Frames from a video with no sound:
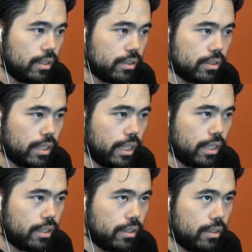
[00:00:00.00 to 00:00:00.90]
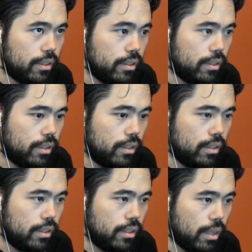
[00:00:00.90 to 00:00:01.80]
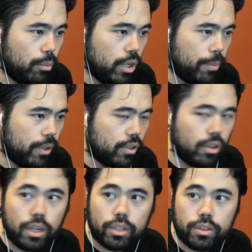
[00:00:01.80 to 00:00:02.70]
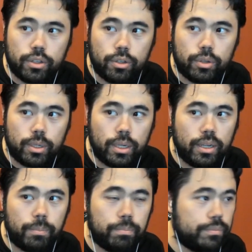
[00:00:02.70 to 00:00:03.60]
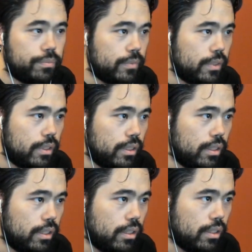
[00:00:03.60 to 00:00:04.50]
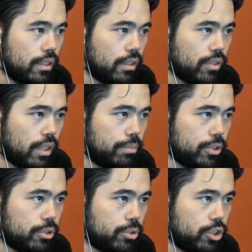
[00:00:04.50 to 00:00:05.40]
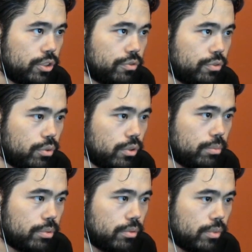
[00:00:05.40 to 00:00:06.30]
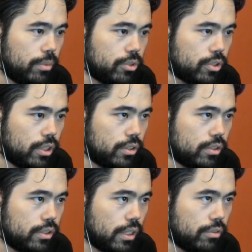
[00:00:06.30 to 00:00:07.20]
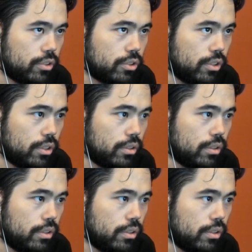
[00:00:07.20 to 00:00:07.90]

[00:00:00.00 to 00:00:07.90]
Let's take... I'm way up on the clock, though. Um, I've got bishop g4, but maybe just king c7 is good.